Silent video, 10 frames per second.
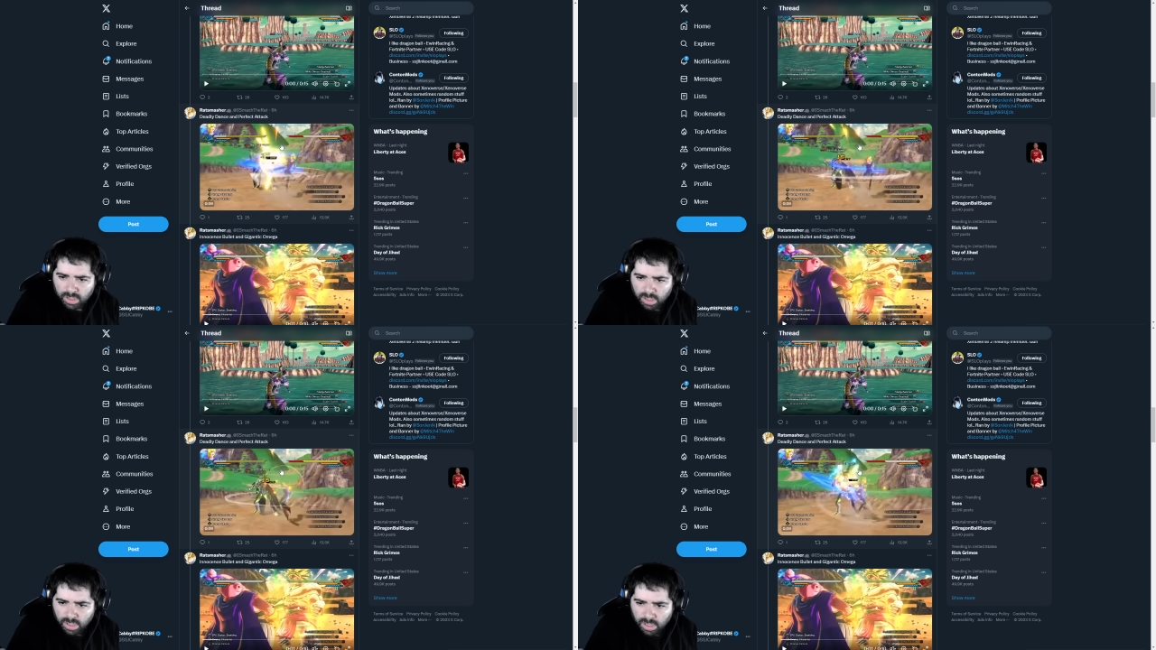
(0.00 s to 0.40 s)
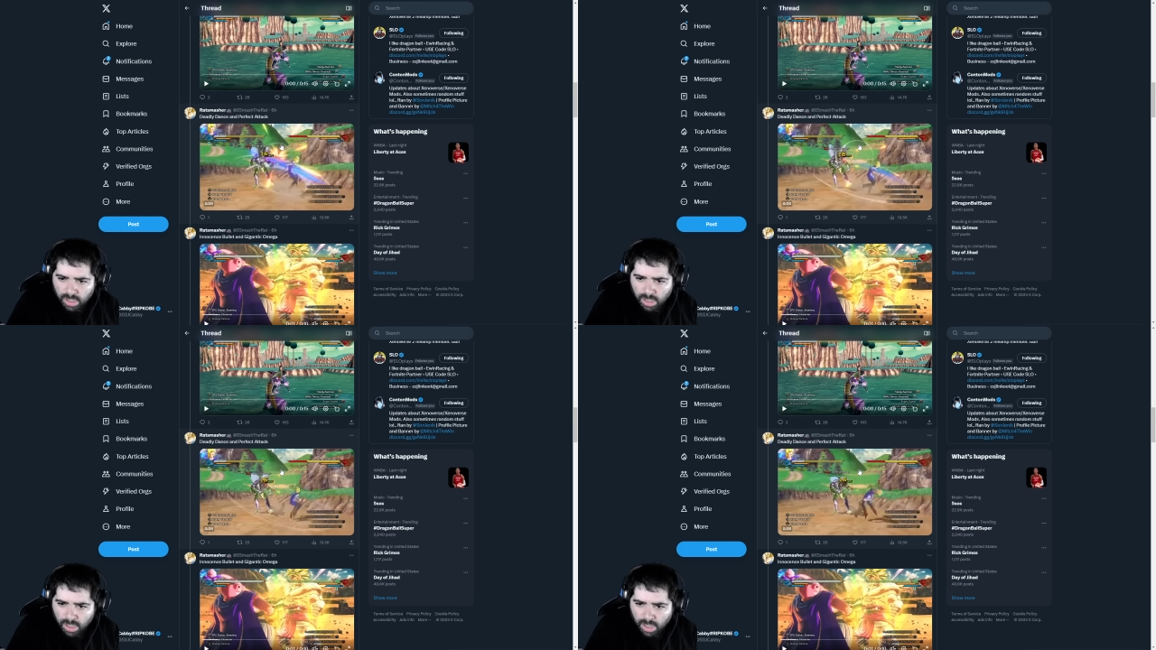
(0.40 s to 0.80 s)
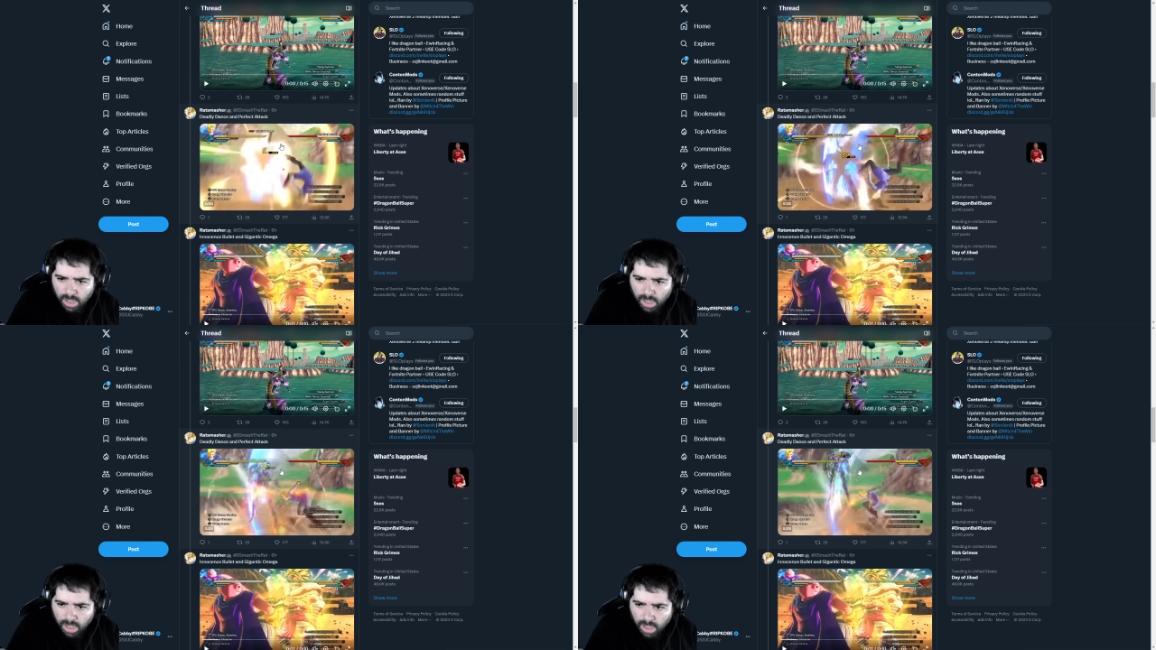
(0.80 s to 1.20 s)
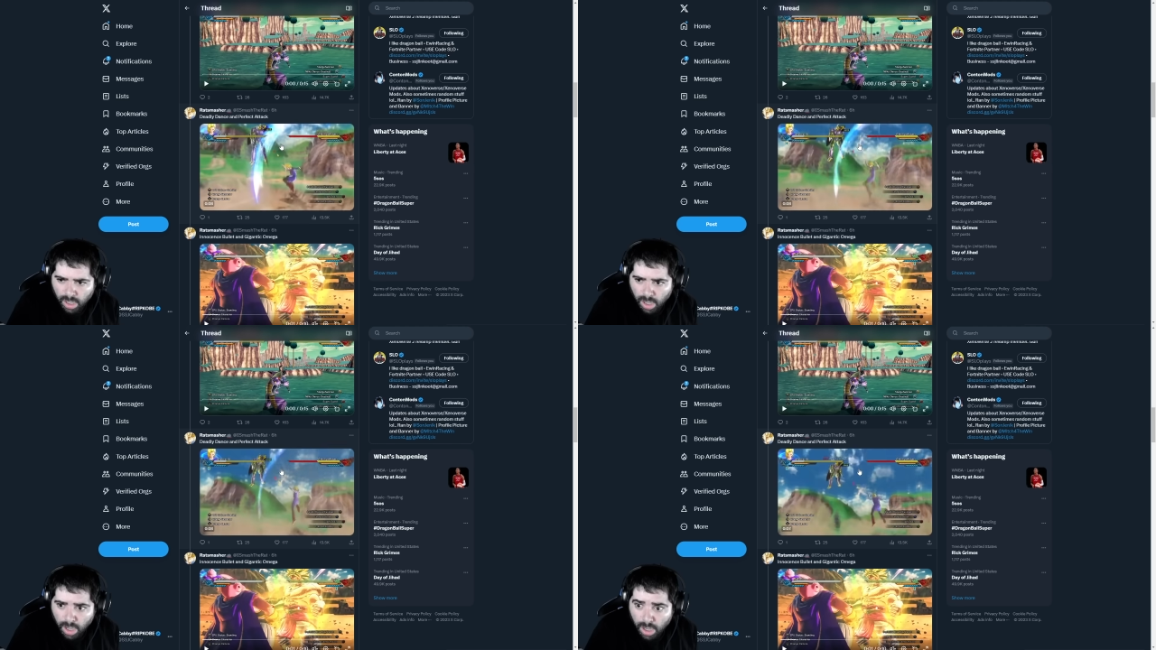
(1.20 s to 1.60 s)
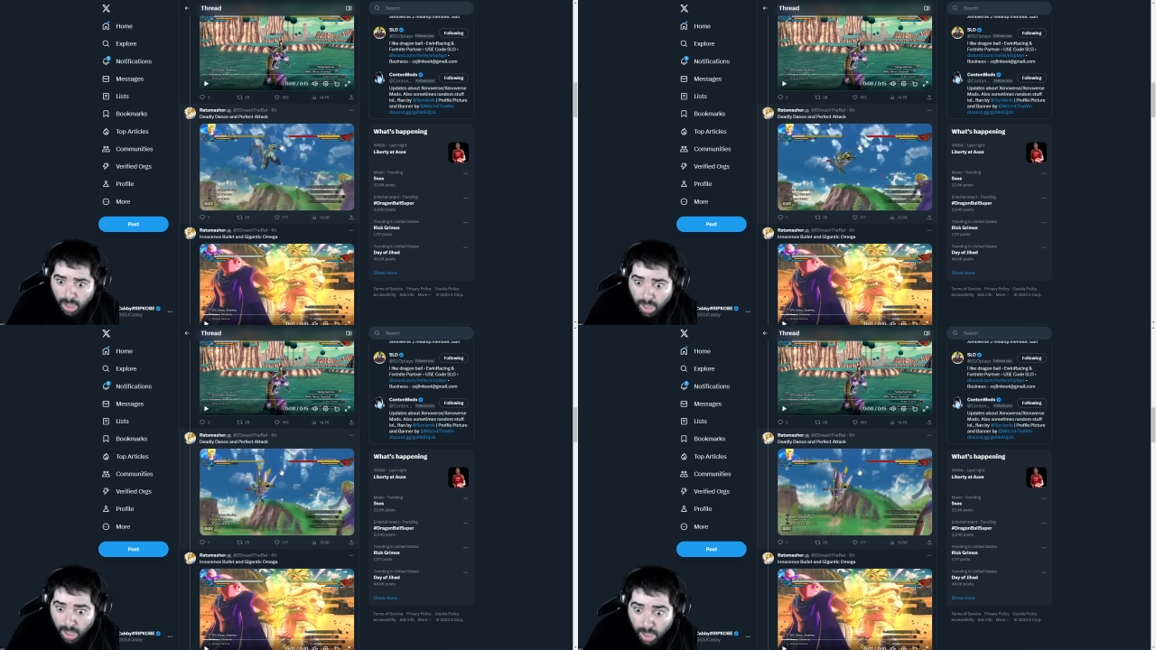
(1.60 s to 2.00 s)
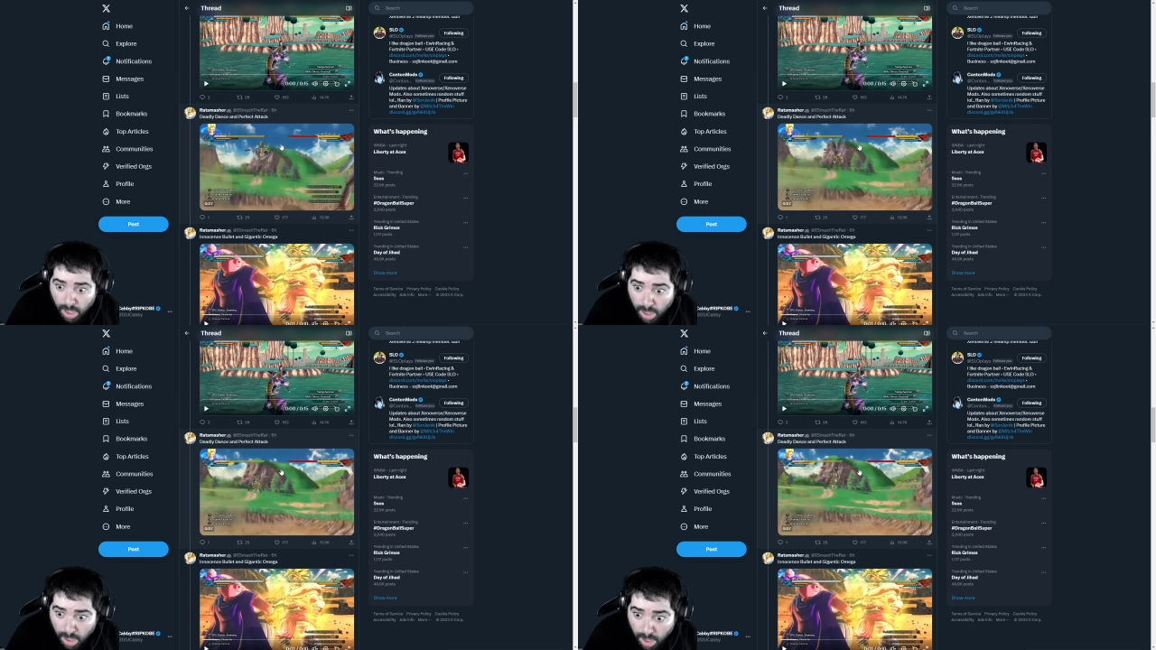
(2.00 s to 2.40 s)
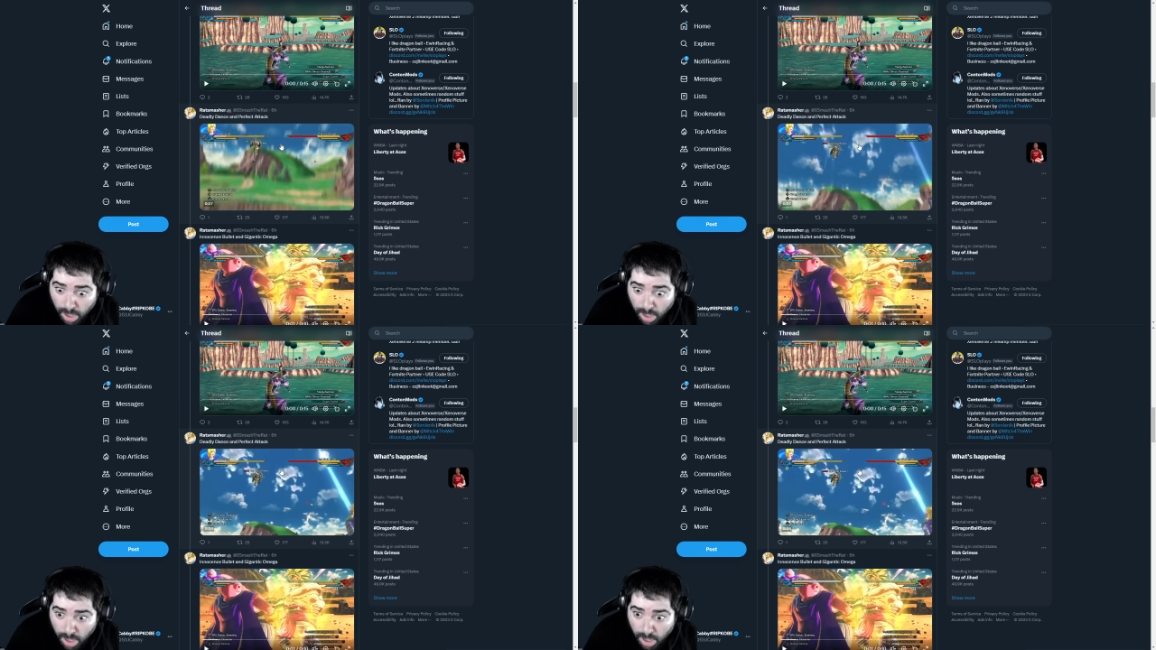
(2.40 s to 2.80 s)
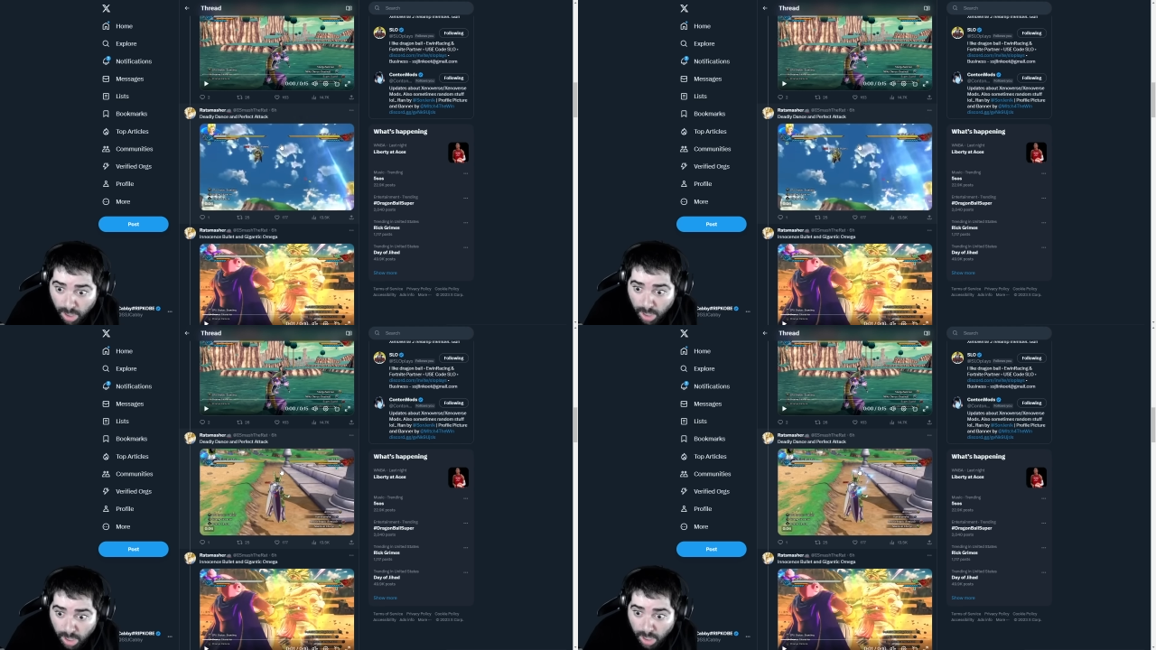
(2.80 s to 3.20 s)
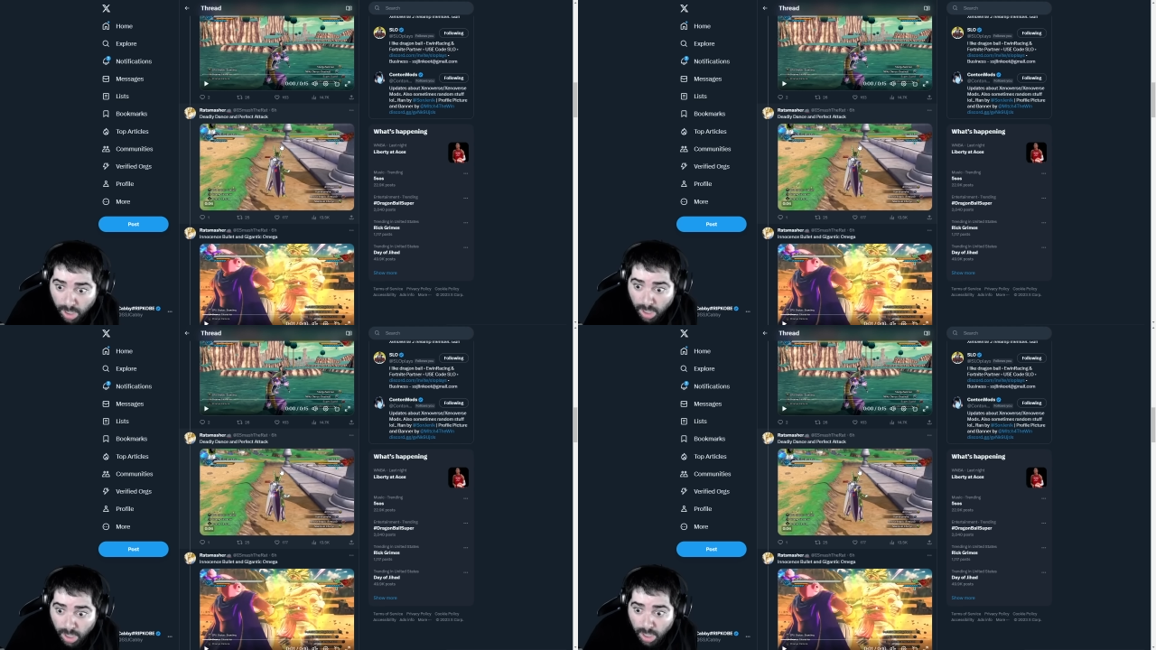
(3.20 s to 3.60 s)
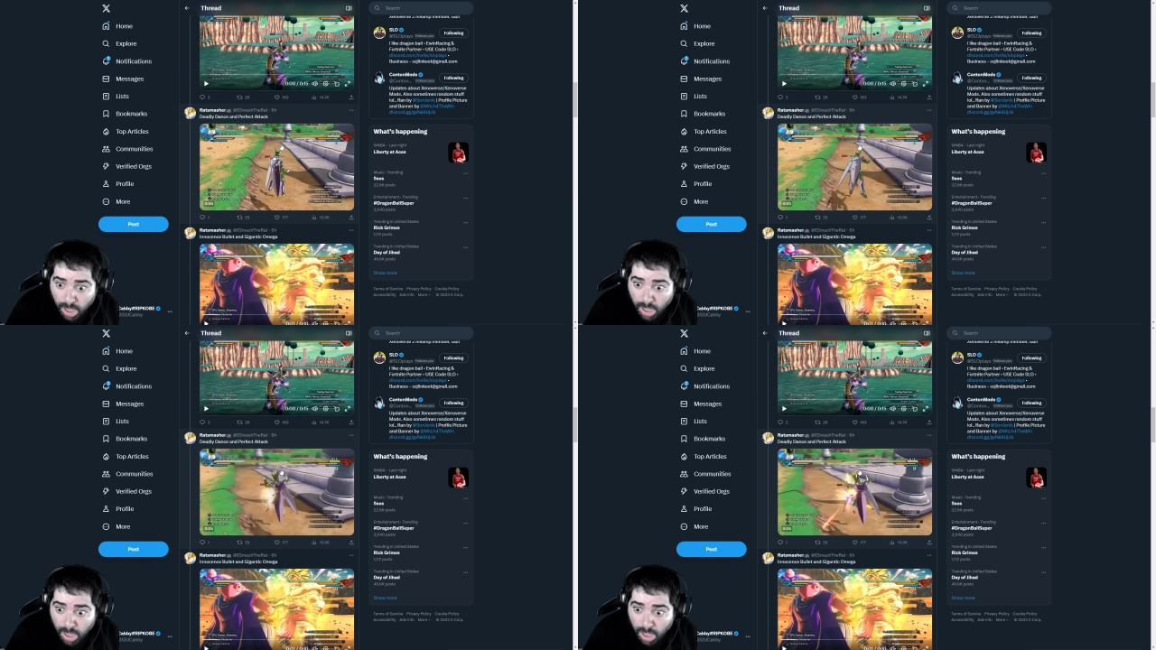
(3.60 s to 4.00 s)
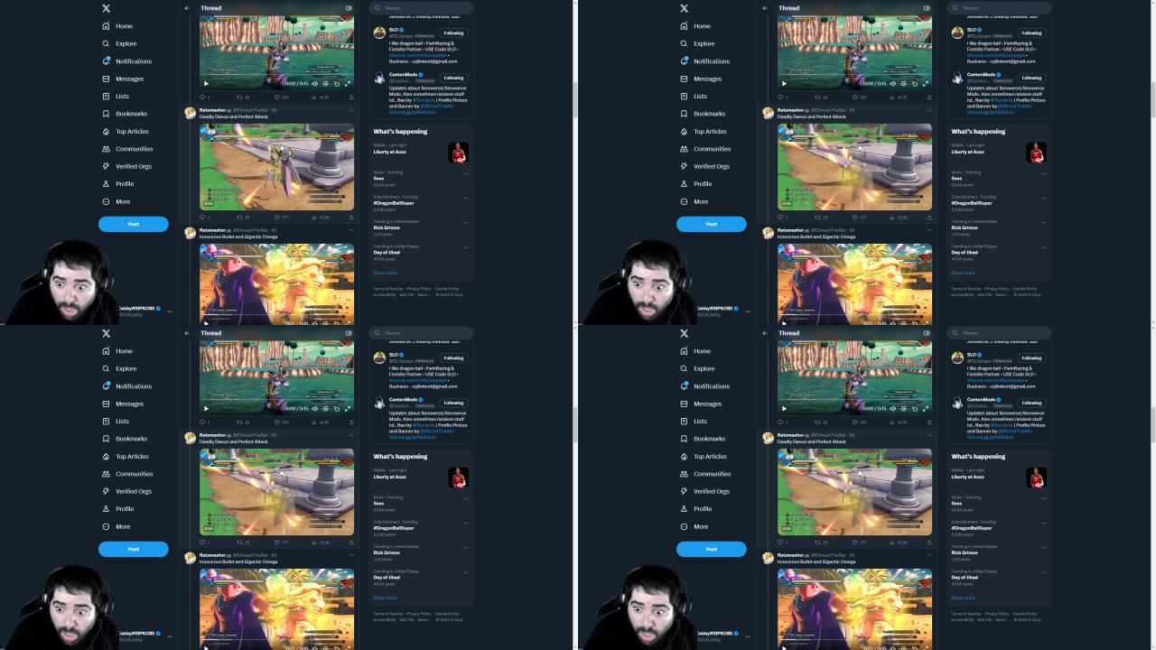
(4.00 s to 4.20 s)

Nothing is said.